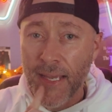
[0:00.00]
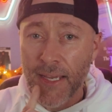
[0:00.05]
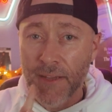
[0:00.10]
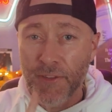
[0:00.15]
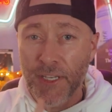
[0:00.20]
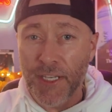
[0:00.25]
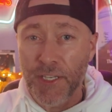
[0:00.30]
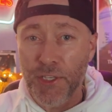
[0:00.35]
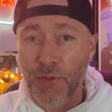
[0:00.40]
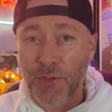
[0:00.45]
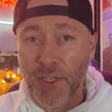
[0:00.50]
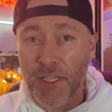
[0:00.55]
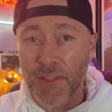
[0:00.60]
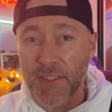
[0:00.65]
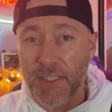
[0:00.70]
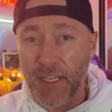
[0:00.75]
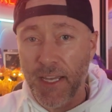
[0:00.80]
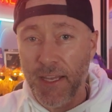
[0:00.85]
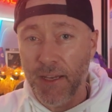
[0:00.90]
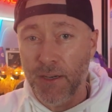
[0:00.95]
that you can
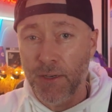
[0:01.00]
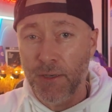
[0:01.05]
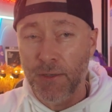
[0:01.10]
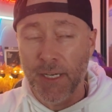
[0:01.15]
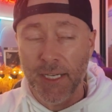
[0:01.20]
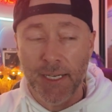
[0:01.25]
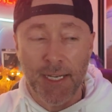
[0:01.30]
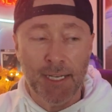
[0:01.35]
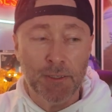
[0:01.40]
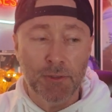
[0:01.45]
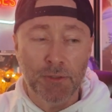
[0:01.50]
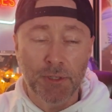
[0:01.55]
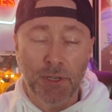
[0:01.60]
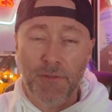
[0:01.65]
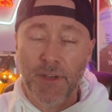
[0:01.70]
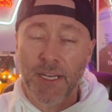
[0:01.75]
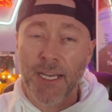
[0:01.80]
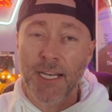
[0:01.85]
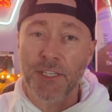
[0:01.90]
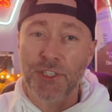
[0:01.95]
tell, and I don't know
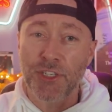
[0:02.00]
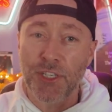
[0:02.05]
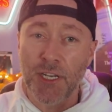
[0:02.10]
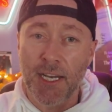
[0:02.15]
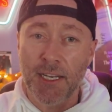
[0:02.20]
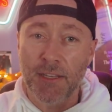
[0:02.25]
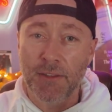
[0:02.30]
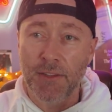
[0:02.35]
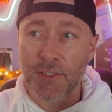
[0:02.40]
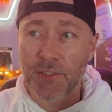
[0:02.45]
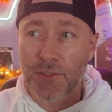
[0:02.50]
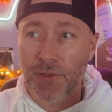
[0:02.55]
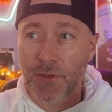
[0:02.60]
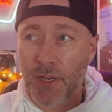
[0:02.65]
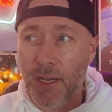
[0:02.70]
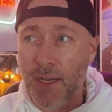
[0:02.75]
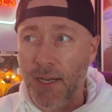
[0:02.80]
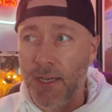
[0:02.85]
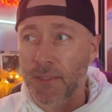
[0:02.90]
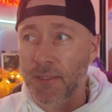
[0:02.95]
if I got a shot of this or
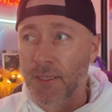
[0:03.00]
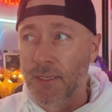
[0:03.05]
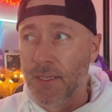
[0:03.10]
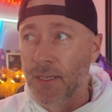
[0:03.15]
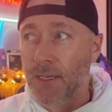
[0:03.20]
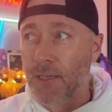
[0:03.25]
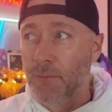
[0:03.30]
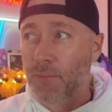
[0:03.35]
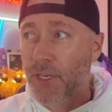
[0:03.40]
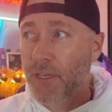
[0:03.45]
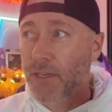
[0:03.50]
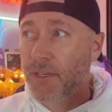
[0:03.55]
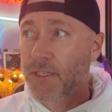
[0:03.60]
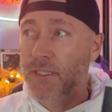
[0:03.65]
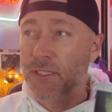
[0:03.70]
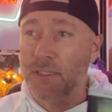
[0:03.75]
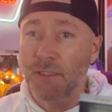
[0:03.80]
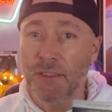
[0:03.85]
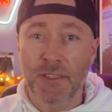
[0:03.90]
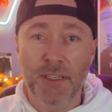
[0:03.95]
not,
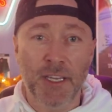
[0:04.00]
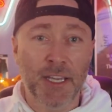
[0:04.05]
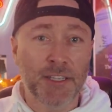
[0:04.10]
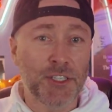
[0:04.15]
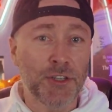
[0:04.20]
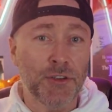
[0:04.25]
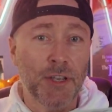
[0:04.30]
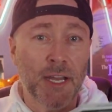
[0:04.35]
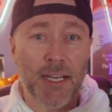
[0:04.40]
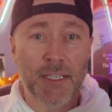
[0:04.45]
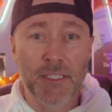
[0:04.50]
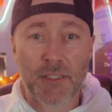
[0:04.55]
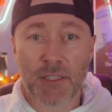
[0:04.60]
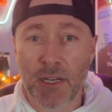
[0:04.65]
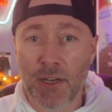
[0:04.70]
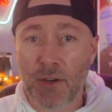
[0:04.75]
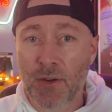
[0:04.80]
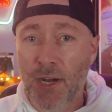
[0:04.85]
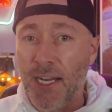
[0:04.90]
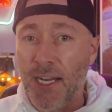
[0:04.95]
because as you guys know,